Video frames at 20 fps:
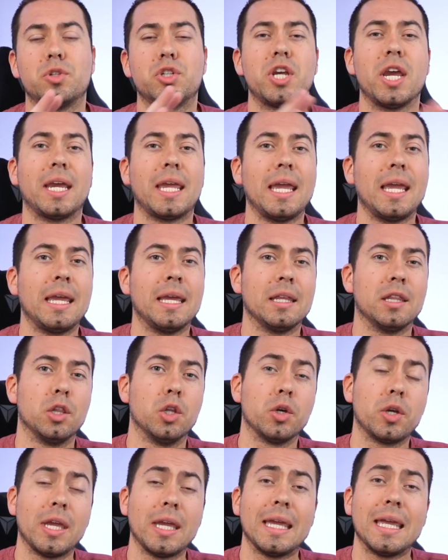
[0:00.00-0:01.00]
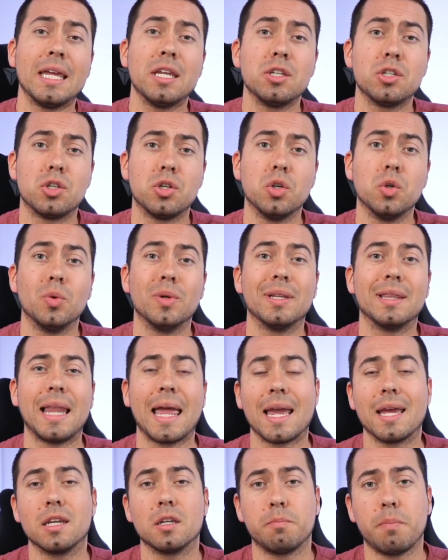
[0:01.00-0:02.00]
checking and looking into
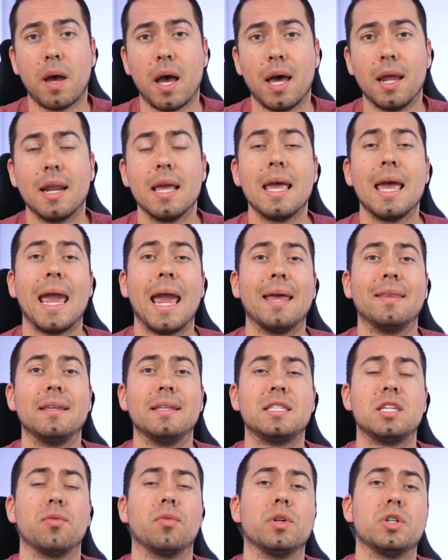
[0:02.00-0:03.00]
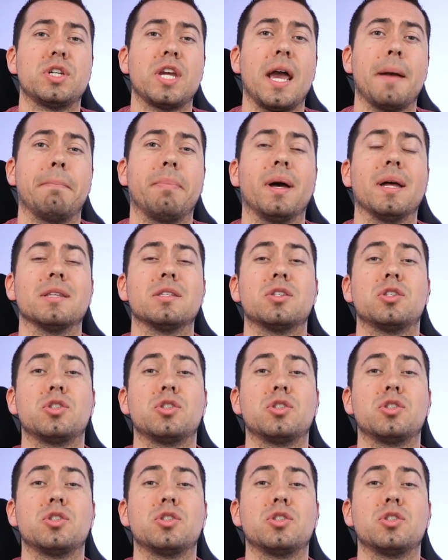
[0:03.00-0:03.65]
Landbot and these different chatbots.